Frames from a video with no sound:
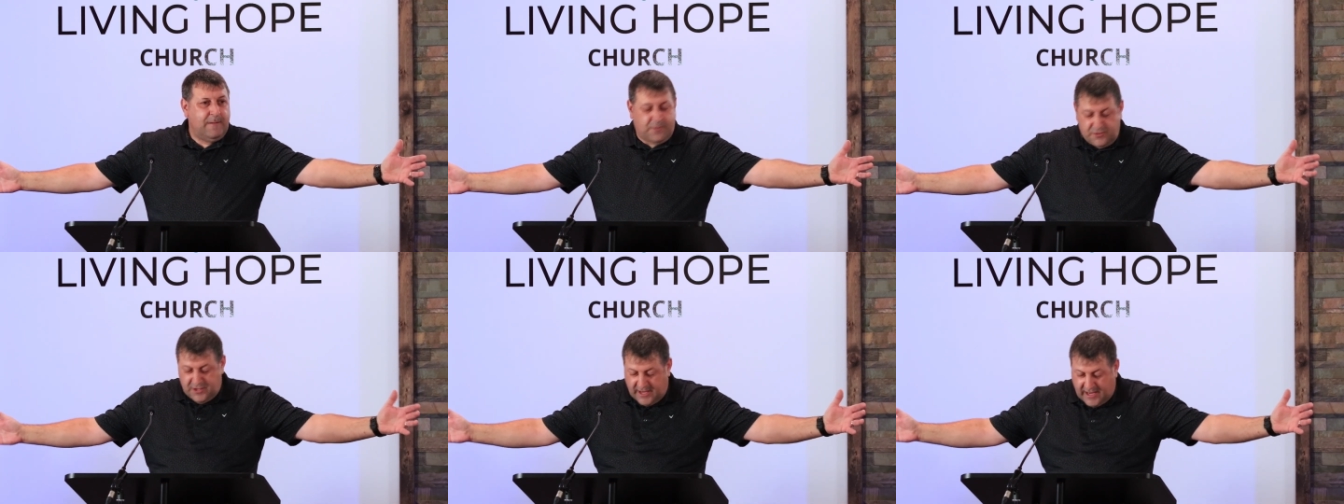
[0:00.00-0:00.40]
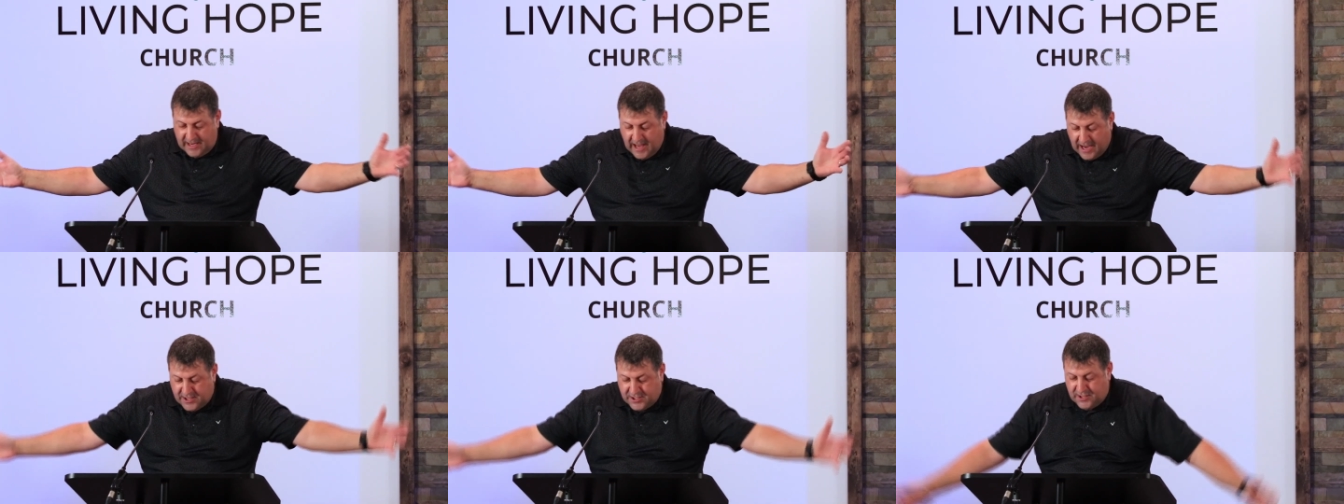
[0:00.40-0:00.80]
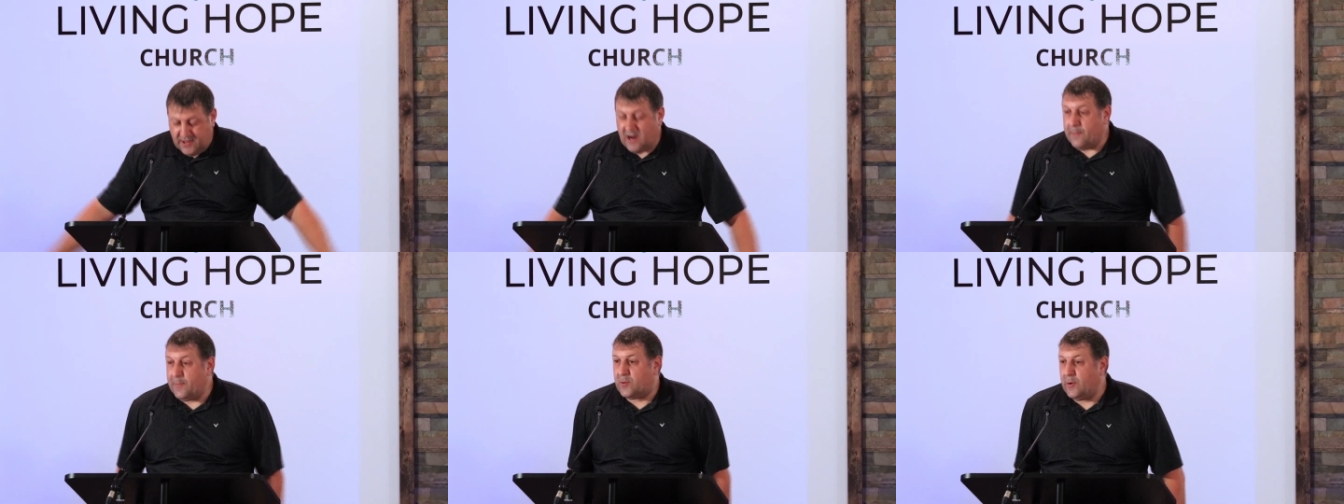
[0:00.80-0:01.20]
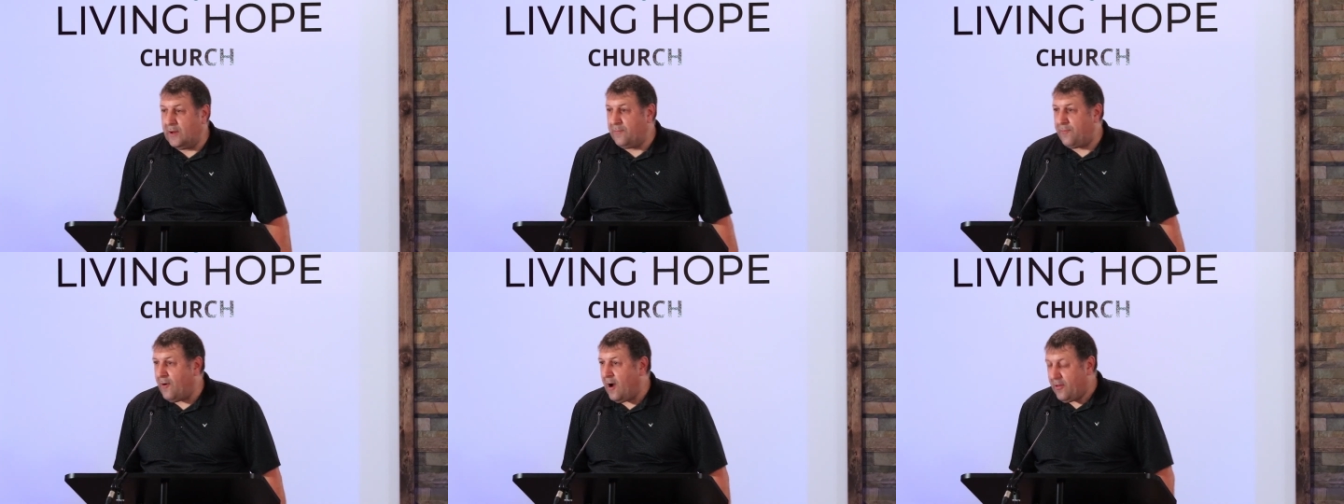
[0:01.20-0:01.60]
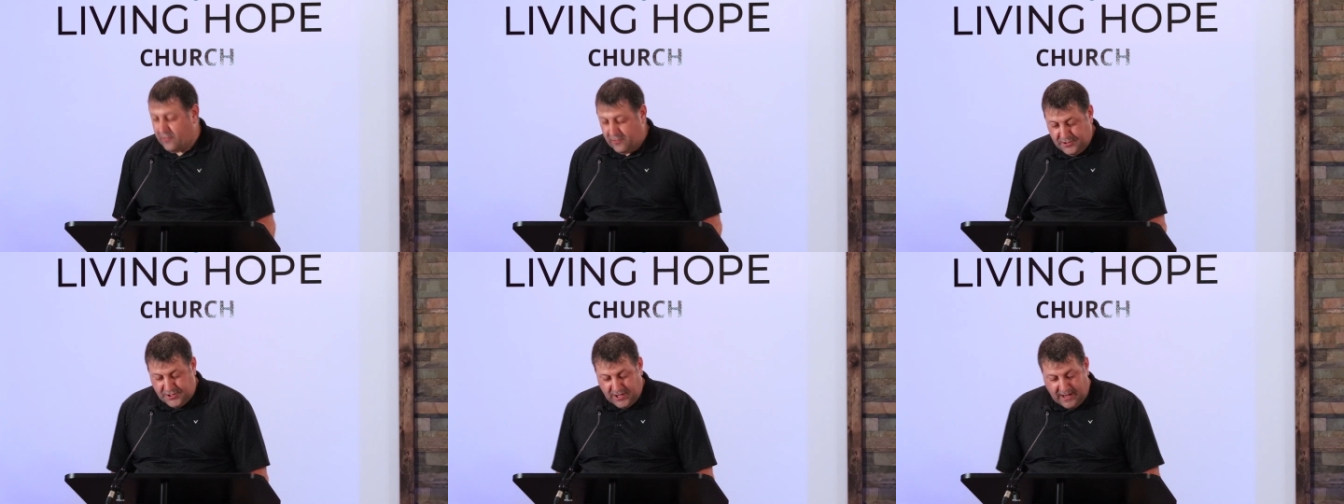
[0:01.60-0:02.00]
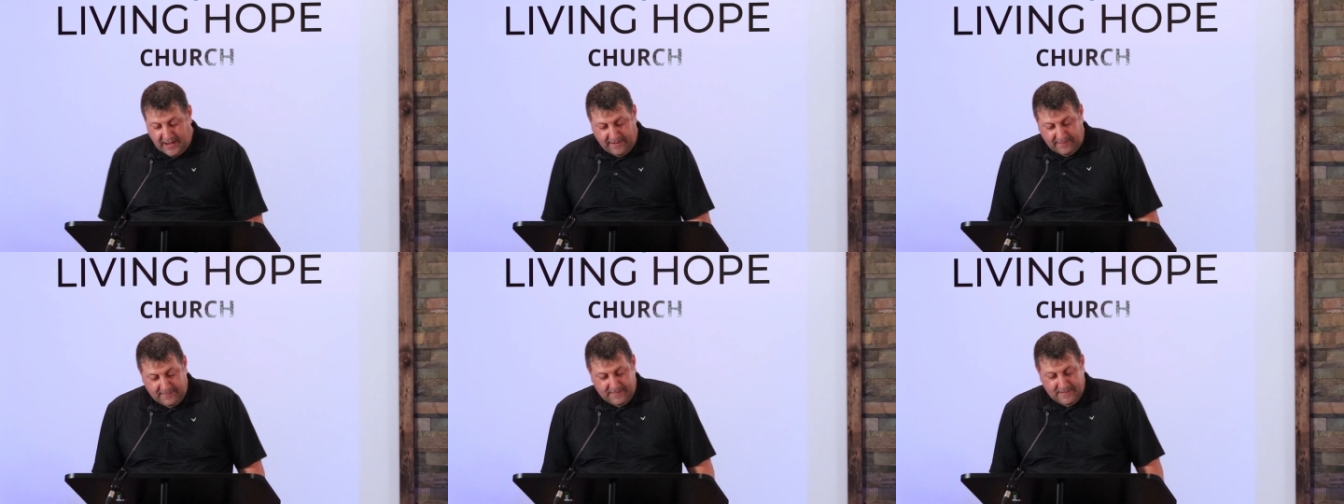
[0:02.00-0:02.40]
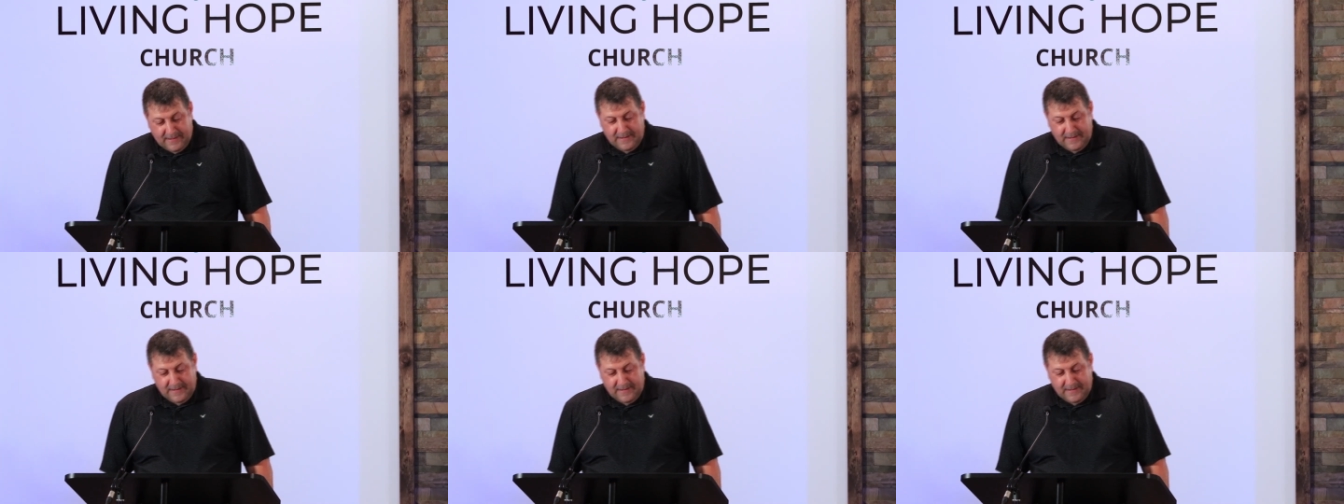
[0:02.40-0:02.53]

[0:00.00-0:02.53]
There's a connection there between father and child.